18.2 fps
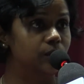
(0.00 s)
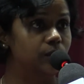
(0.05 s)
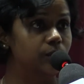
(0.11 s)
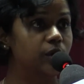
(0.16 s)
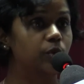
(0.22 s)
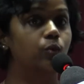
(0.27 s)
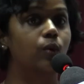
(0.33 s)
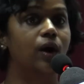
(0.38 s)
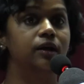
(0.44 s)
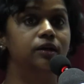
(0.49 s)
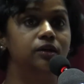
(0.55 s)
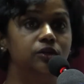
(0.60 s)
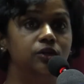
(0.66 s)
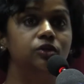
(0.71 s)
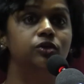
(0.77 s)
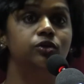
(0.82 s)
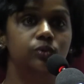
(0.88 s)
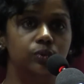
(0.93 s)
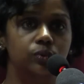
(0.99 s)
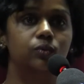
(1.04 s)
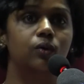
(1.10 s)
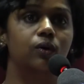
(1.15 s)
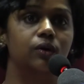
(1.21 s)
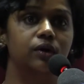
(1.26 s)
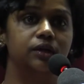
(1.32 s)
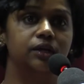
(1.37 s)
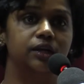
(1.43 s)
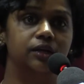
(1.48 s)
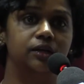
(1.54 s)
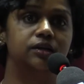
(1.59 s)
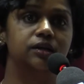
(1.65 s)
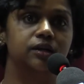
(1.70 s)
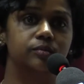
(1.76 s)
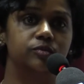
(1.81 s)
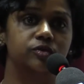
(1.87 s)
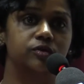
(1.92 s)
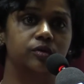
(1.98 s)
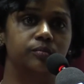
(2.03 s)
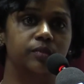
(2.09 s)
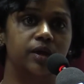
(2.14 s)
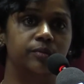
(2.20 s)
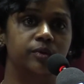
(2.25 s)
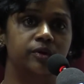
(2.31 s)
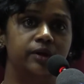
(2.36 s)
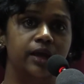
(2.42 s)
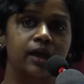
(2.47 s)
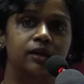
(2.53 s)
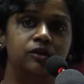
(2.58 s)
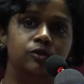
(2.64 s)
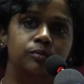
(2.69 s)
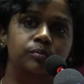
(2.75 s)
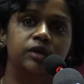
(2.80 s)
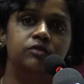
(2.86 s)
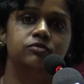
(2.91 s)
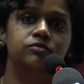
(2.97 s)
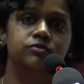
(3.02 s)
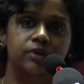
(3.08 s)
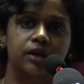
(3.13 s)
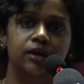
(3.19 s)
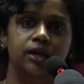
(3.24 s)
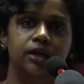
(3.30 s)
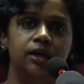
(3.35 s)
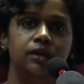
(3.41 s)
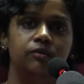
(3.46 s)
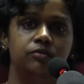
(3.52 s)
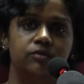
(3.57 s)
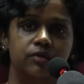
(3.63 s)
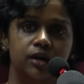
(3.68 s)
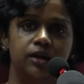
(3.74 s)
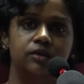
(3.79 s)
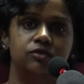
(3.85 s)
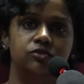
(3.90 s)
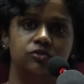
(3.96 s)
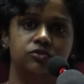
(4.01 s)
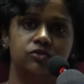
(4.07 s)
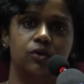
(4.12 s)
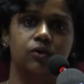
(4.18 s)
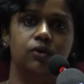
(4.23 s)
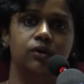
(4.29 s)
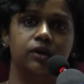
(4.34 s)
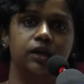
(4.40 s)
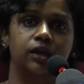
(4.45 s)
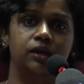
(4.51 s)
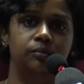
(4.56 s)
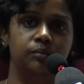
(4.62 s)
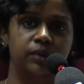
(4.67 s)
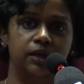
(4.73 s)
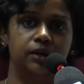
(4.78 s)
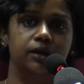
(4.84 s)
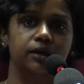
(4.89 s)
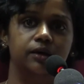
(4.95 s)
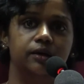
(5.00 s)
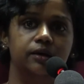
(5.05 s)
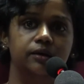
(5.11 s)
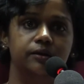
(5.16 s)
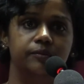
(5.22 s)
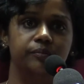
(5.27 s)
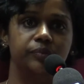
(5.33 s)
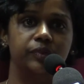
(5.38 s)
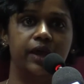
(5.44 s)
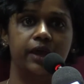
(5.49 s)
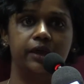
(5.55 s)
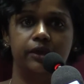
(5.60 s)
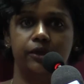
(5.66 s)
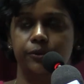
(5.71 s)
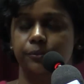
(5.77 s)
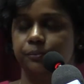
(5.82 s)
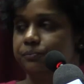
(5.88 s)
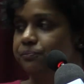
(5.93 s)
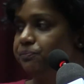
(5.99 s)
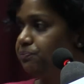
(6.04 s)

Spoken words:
But what do you want in terms of memory? And to be very, very strong in being heard. Thank you.